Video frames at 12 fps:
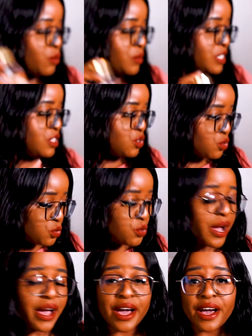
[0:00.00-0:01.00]
We do
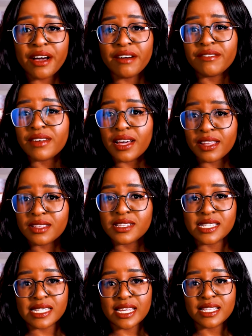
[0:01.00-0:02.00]
have other
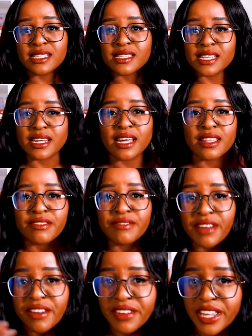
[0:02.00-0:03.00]
scents and other
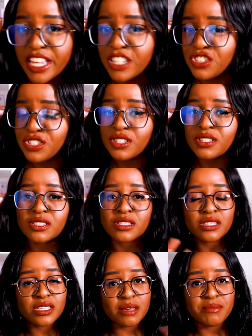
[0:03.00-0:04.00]
variations,
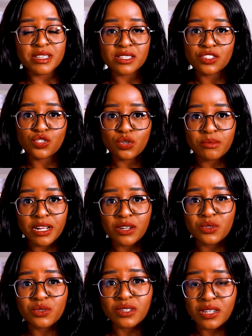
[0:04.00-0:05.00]
the same as the Jo
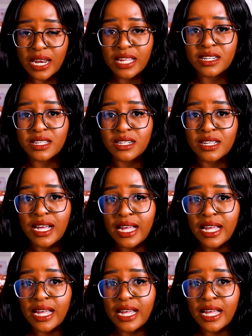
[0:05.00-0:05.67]
Malone London